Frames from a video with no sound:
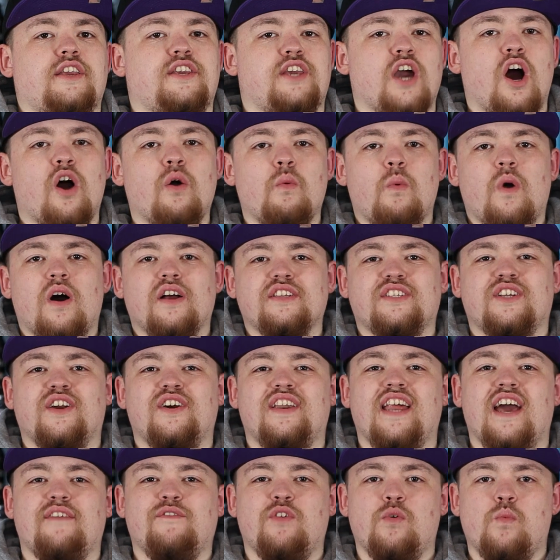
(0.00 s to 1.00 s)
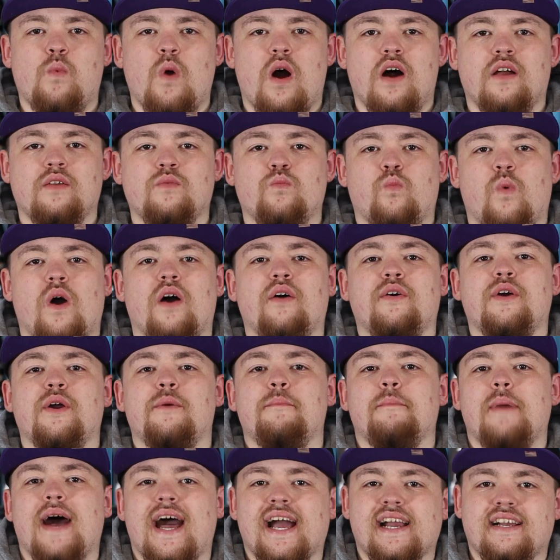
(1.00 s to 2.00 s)
Yo, what's good everyone?
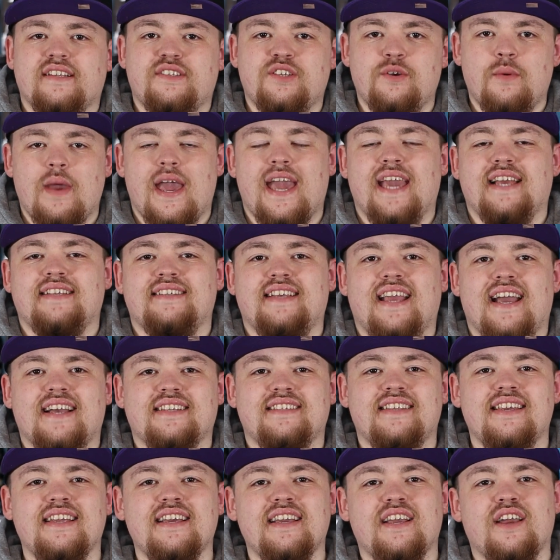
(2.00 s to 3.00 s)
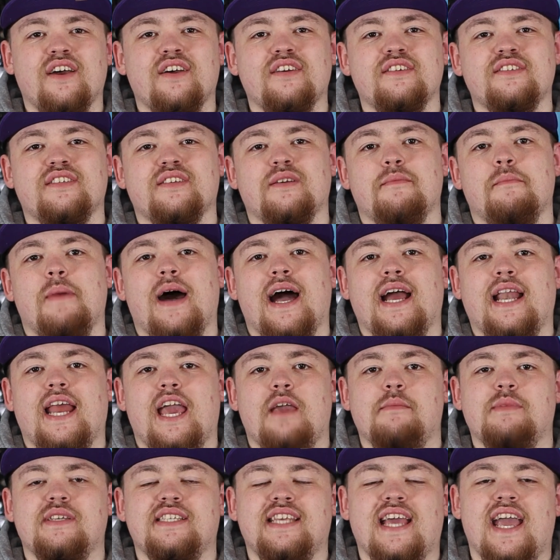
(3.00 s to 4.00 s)
Welcome back to A C S Sneakers. My
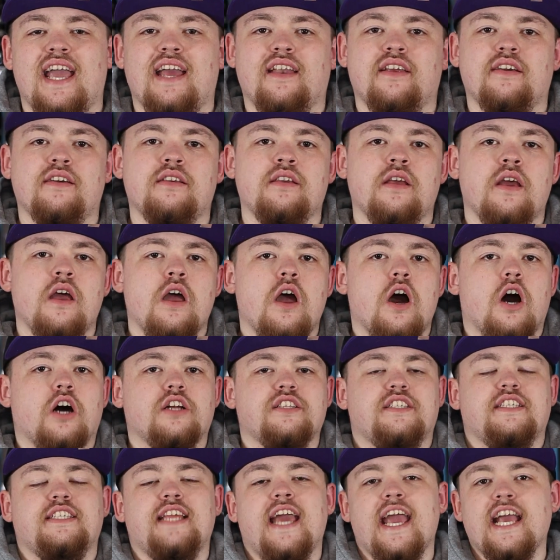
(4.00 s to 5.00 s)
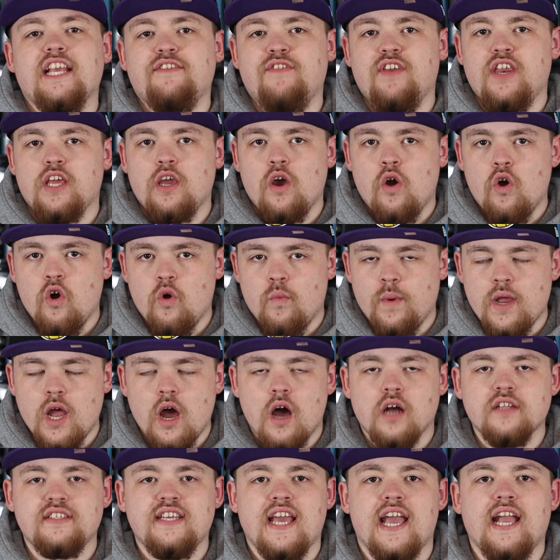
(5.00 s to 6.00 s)
name is Aidan. On today's video, we
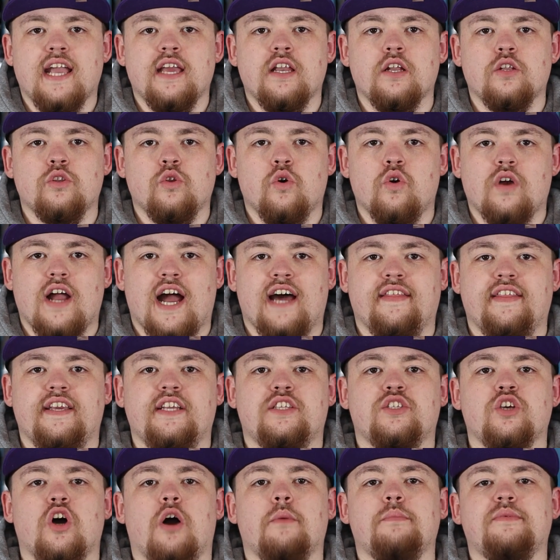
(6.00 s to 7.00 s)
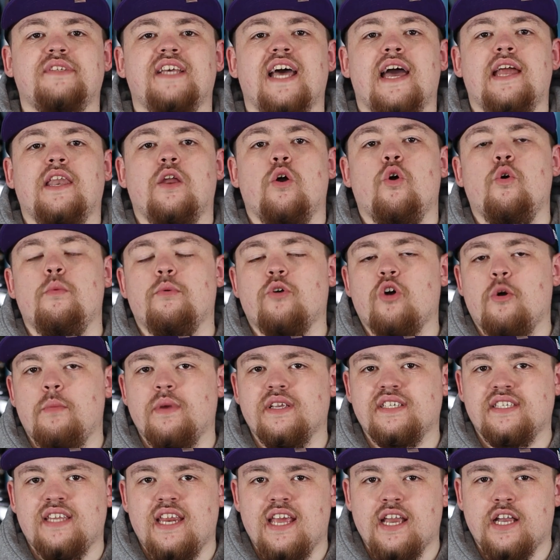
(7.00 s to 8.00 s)
are taking a look at the top ten
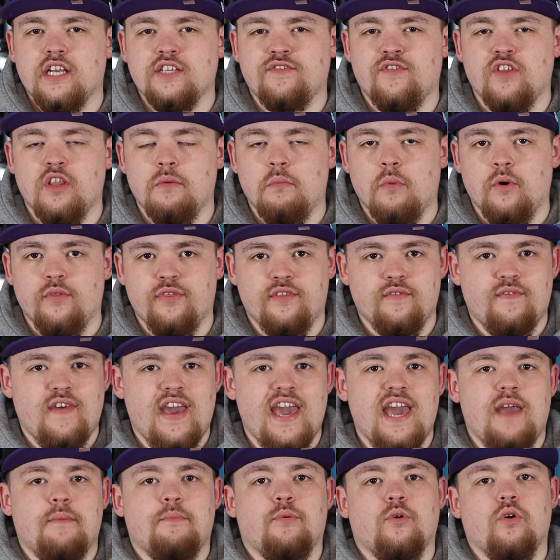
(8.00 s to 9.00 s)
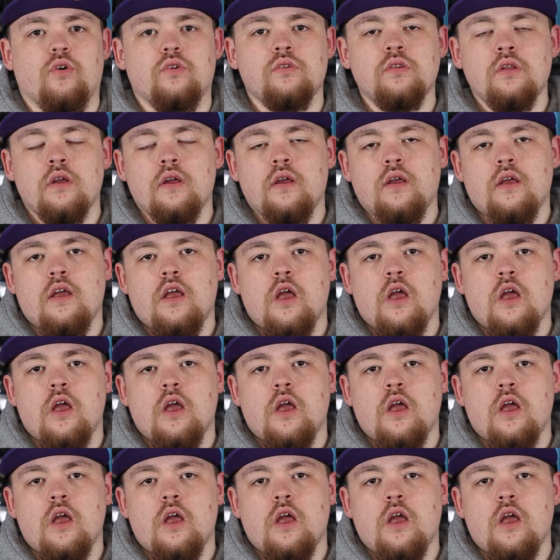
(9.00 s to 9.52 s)
upcoming sneakers for the month of April.